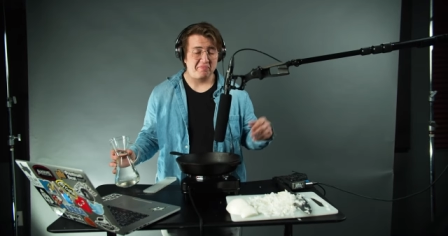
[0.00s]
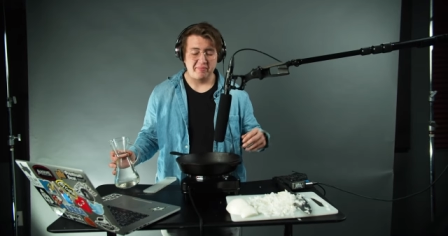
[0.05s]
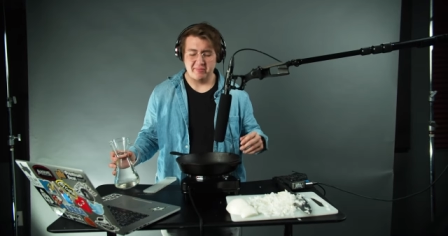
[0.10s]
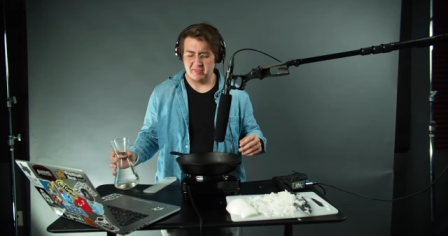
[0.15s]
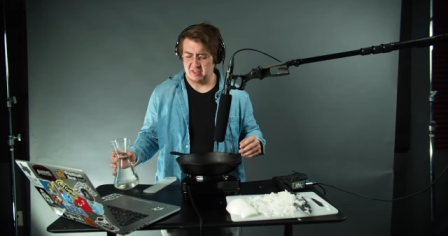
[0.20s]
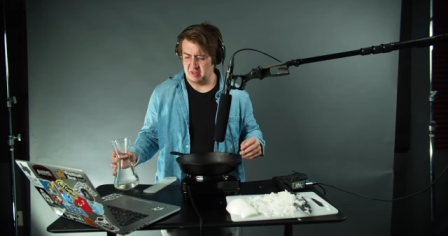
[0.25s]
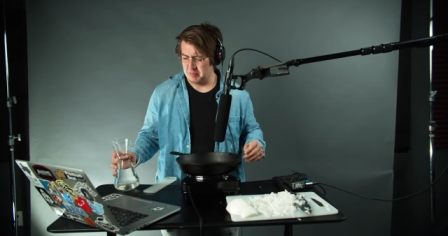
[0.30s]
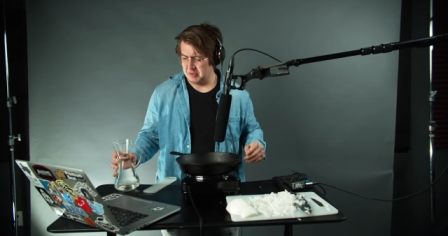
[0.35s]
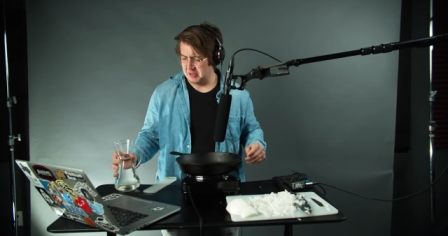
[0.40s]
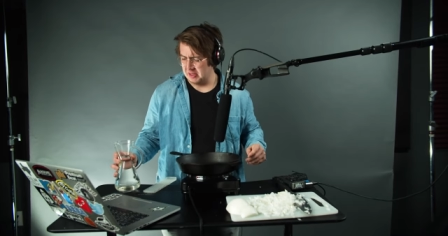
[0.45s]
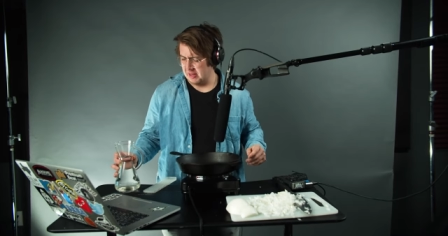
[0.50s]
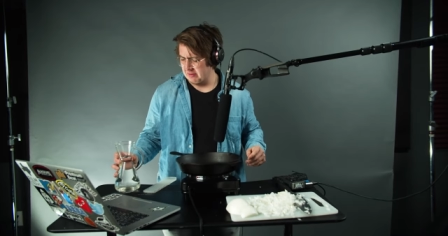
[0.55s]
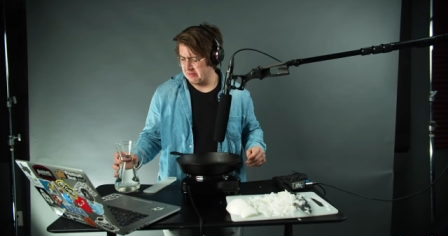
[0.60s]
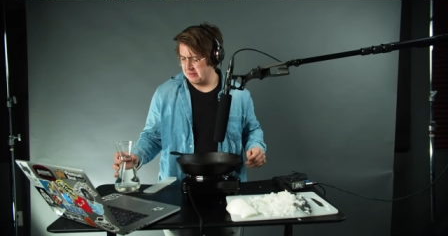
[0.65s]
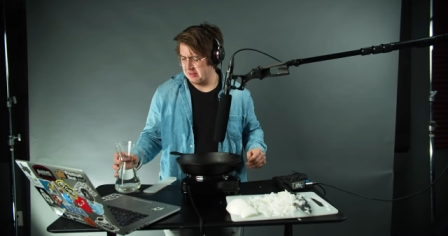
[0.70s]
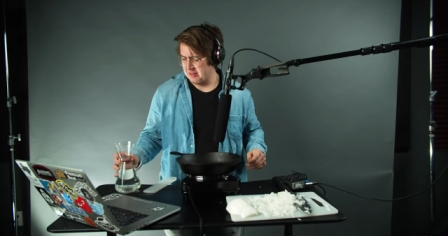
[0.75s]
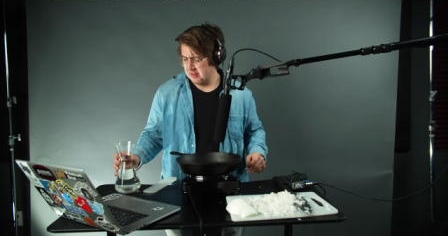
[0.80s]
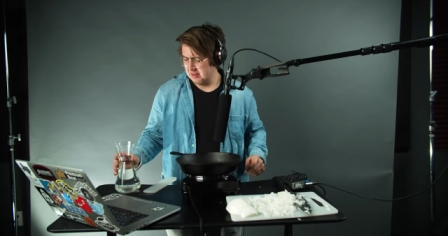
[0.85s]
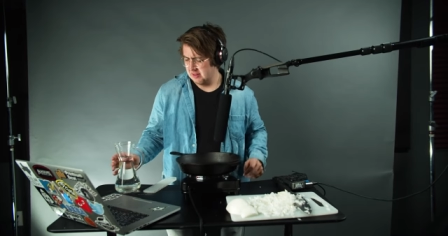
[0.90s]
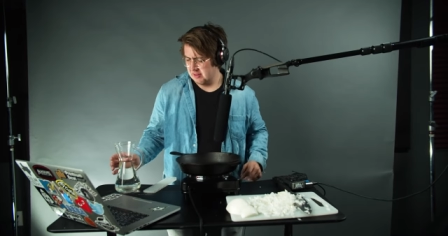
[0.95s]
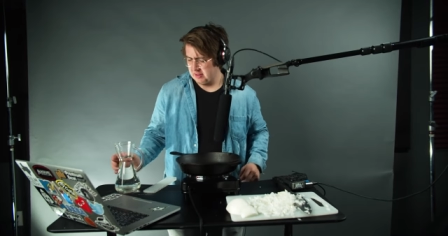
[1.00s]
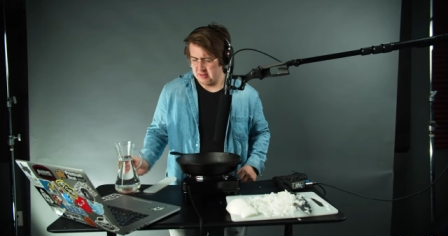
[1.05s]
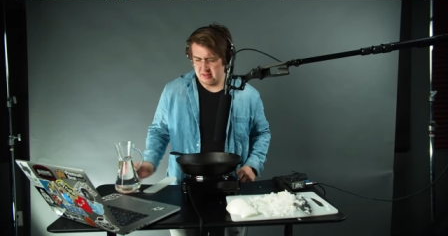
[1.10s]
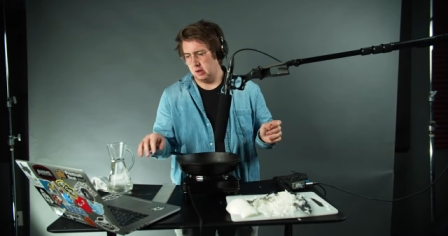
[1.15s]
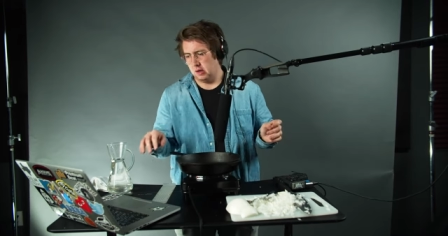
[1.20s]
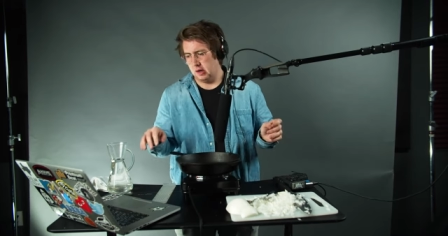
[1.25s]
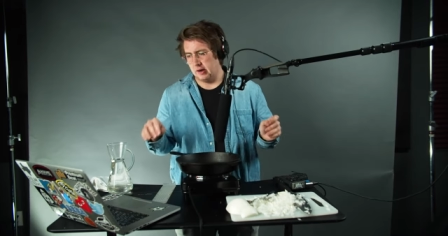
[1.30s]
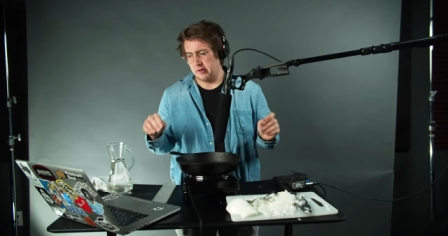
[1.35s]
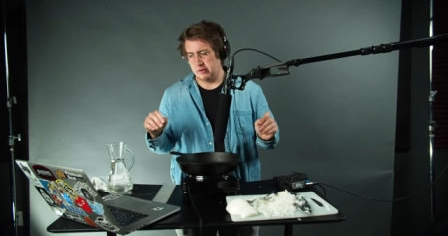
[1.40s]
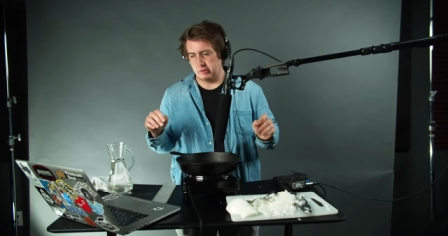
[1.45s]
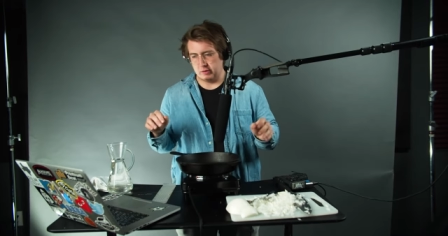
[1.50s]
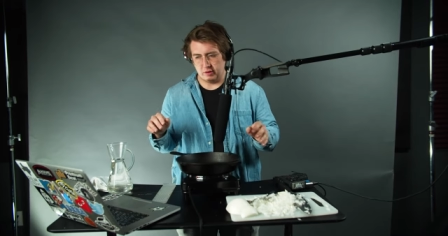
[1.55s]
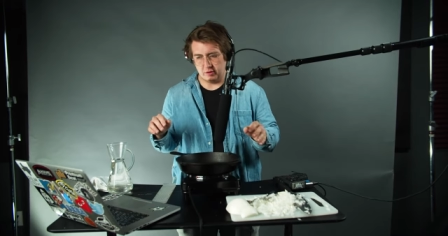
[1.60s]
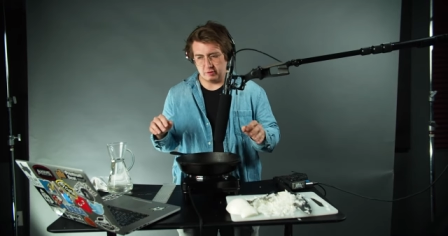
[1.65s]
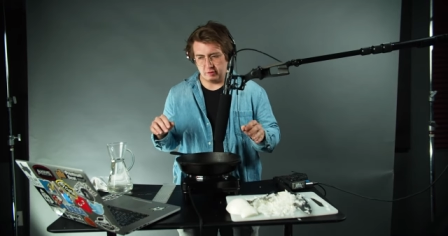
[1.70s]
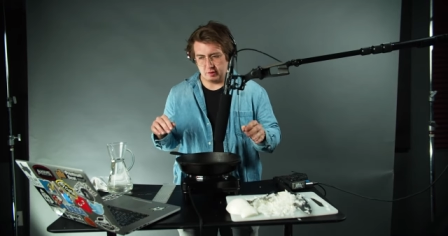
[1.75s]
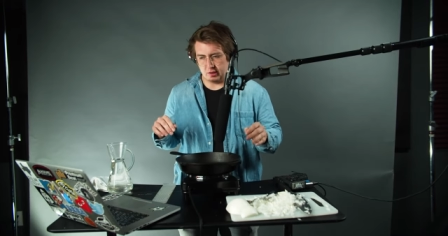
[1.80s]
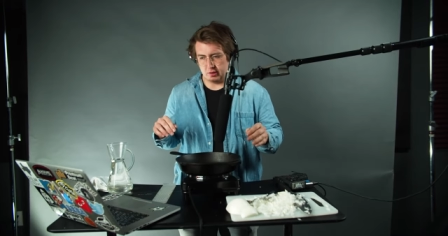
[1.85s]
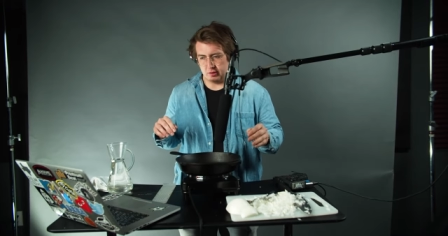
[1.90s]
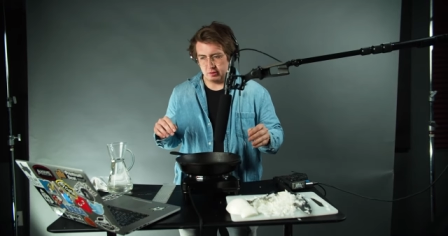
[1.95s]
Simple enough. All right, so in
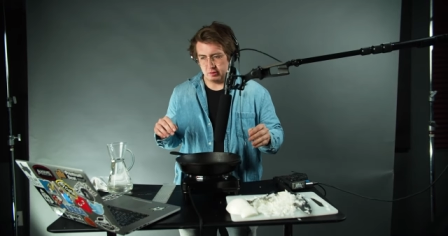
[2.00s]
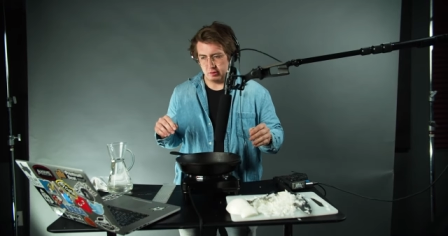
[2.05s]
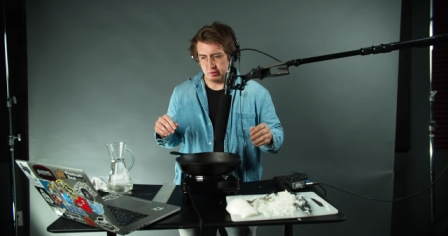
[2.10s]
this video,